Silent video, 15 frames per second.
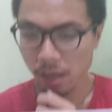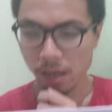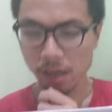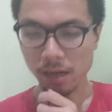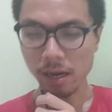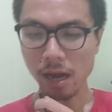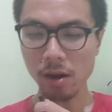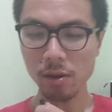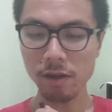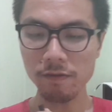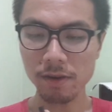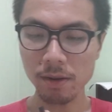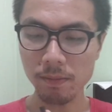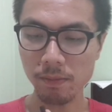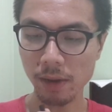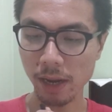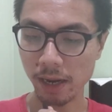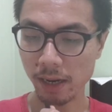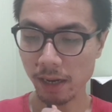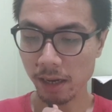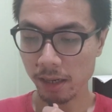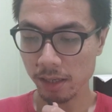He now even
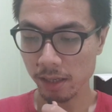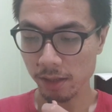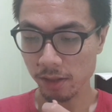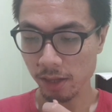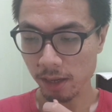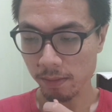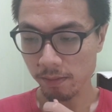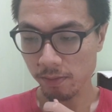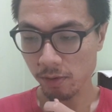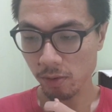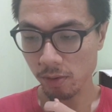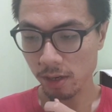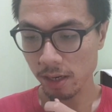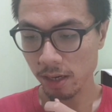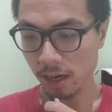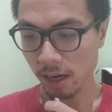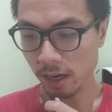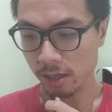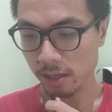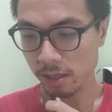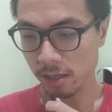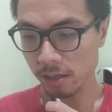blackguards that
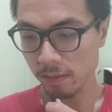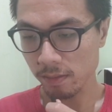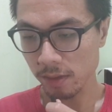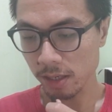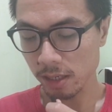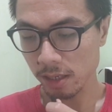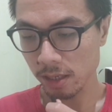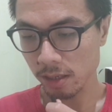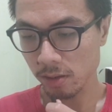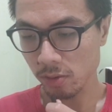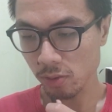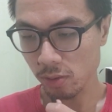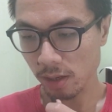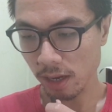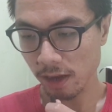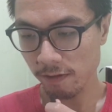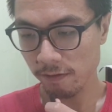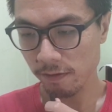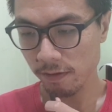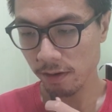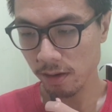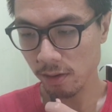broken-hearted being who
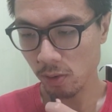gave